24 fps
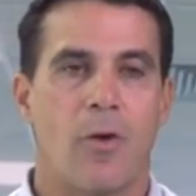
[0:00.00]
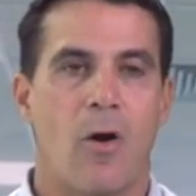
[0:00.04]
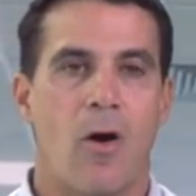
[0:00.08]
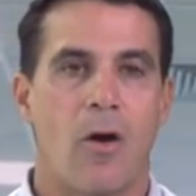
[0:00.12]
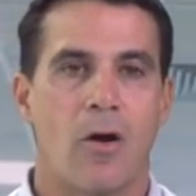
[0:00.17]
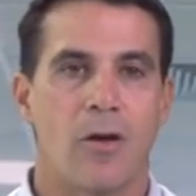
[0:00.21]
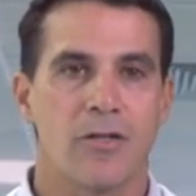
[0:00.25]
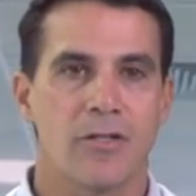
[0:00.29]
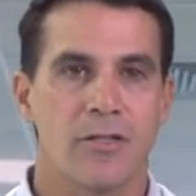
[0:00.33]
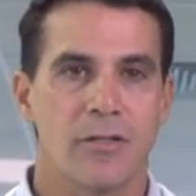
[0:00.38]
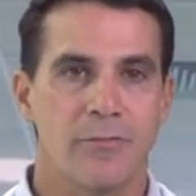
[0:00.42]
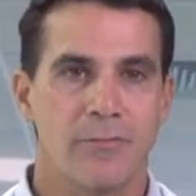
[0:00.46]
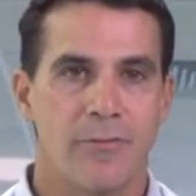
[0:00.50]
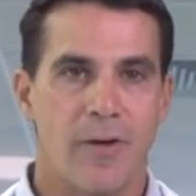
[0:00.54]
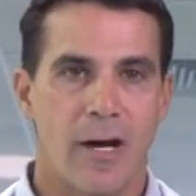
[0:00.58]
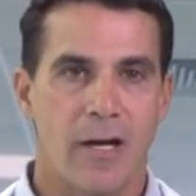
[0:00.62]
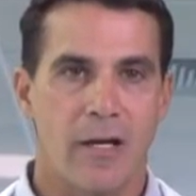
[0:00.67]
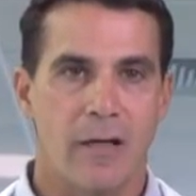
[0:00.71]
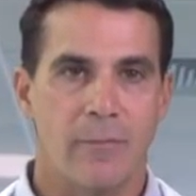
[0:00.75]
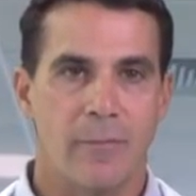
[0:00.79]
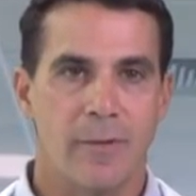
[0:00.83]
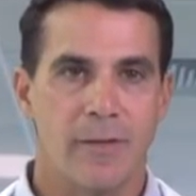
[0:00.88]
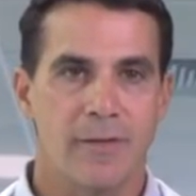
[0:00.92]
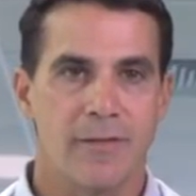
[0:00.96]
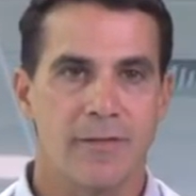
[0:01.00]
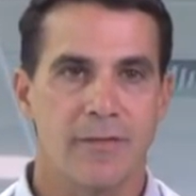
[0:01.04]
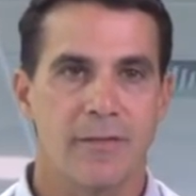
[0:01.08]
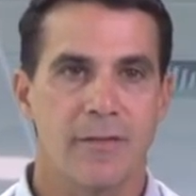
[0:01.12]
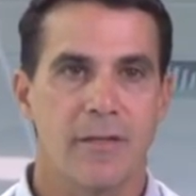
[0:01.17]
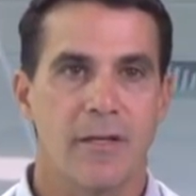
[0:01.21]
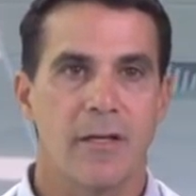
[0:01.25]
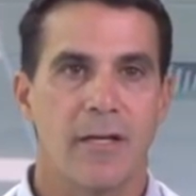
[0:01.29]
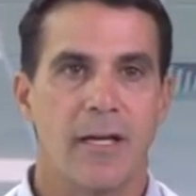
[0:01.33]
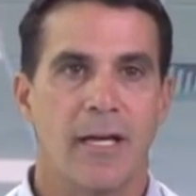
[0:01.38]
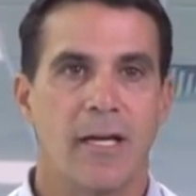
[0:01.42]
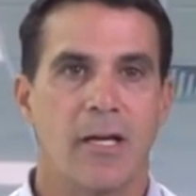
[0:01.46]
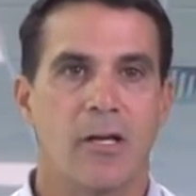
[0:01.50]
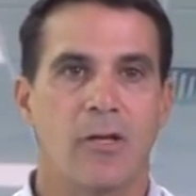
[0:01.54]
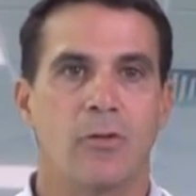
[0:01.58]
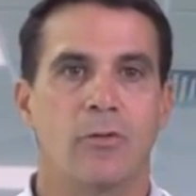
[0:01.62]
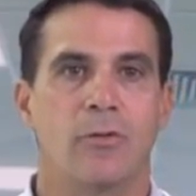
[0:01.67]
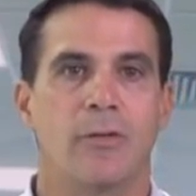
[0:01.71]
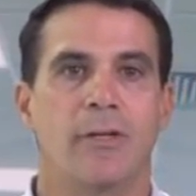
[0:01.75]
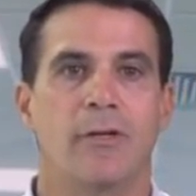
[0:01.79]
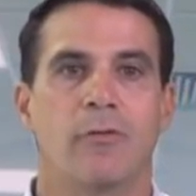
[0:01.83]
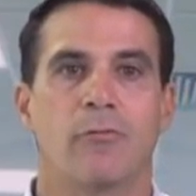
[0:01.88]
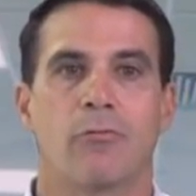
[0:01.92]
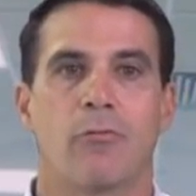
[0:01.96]
harsh environments,
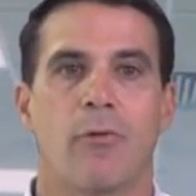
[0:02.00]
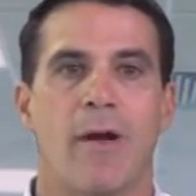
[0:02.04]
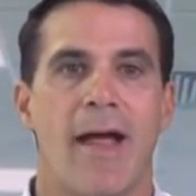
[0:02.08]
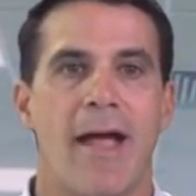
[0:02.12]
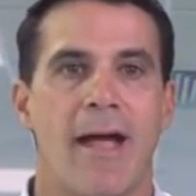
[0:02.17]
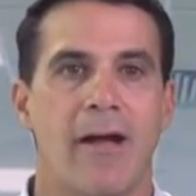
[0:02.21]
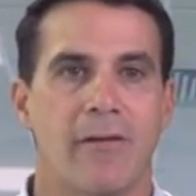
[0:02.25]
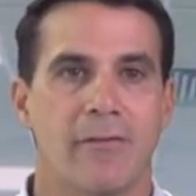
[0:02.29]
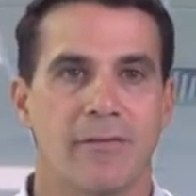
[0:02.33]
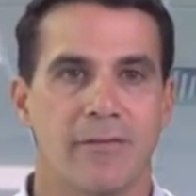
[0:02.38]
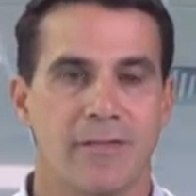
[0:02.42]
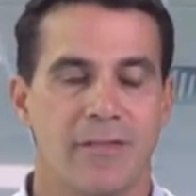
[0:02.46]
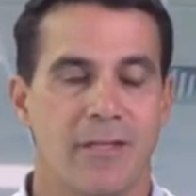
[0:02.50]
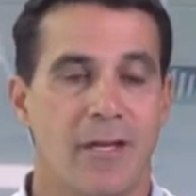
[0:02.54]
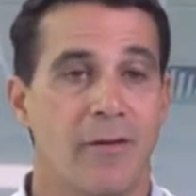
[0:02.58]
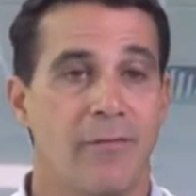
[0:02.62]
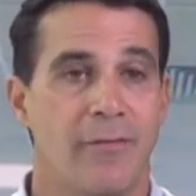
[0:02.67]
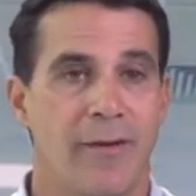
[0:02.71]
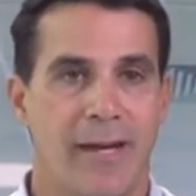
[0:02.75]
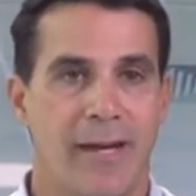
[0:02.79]
including rounds of